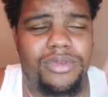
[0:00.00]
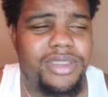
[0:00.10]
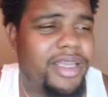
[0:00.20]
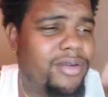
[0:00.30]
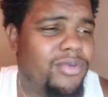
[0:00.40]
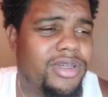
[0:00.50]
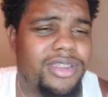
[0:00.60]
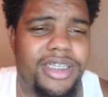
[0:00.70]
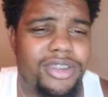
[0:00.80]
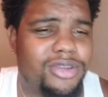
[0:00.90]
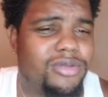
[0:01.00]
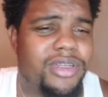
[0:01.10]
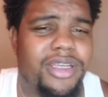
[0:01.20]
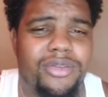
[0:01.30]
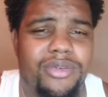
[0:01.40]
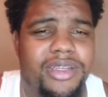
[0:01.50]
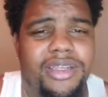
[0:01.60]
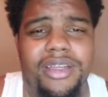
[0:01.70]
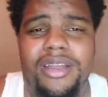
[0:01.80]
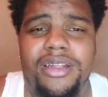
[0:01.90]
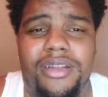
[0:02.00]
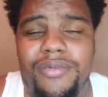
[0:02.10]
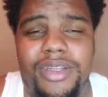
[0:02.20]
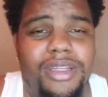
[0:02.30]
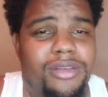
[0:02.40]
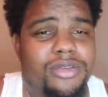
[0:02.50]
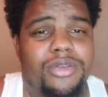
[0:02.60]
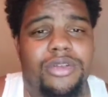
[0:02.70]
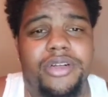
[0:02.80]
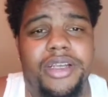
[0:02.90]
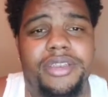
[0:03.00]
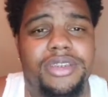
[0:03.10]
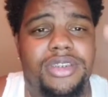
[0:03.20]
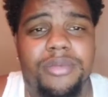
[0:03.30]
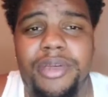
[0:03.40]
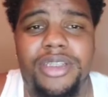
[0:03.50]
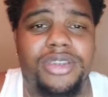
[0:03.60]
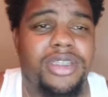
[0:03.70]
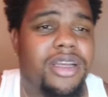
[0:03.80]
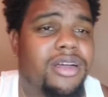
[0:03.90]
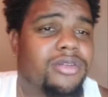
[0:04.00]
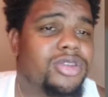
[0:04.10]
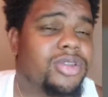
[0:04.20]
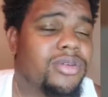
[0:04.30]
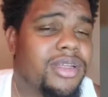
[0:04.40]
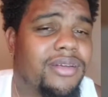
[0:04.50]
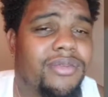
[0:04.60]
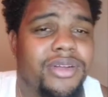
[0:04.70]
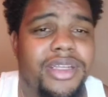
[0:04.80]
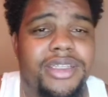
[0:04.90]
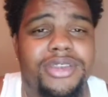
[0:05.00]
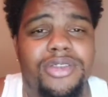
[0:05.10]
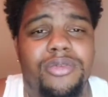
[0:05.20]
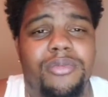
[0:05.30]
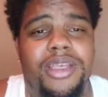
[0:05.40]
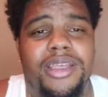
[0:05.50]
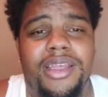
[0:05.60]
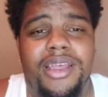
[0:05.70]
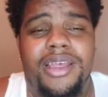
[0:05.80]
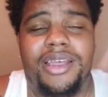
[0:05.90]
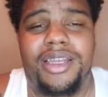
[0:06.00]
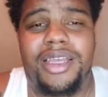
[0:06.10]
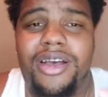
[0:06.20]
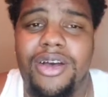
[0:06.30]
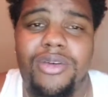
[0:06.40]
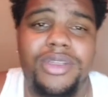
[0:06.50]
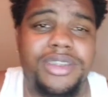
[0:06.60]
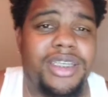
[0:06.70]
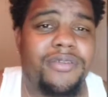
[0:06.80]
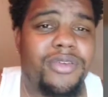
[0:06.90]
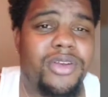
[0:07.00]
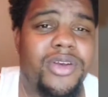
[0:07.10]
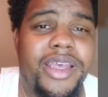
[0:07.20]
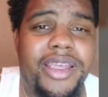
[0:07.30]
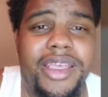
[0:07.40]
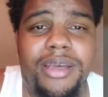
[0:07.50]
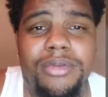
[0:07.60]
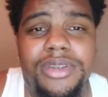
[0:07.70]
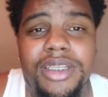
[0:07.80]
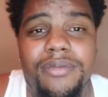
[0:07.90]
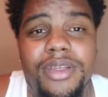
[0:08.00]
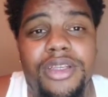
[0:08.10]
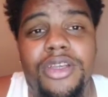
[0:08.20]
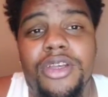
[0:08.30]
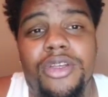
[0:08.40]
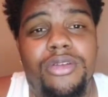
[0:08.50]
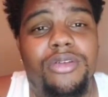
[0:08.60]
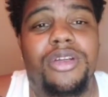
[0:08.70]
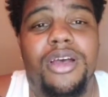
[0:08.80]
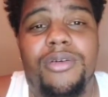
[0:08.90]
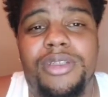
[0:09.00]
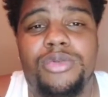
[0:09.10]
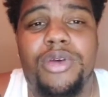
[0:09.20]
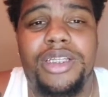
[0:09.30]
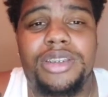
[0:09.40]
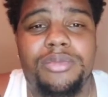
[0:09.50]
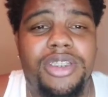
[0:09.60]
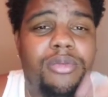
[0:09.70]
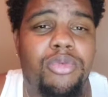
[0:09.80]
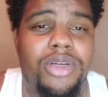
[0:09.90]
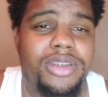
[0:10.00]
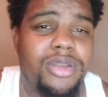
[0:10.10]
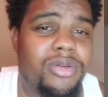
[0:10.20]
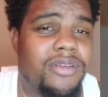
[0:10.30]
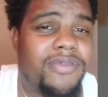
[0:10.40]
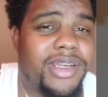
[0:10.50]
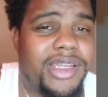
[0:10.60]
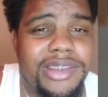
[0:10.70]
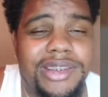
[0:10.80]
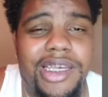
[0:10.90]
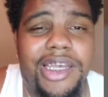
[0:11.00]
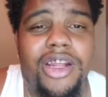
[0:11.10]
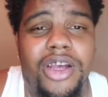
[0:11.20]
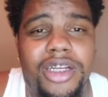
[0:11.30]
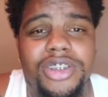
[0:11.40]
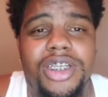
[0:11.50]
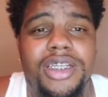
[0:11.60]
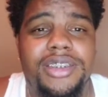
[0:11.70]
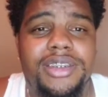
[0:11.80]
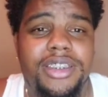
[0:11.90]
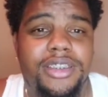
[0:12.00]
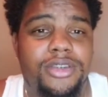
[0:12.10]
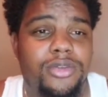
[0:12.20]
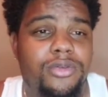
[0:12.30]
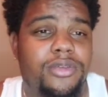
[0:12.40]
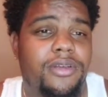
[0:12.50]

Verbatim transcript: Day one, day two, day three. The videos going crazy, so make sure y'all go show love on that too, man. And like I always say, if you don't have cable TV, you can always watch me, your boy Tony Finesse Scott. All right, y'all, let's get into it.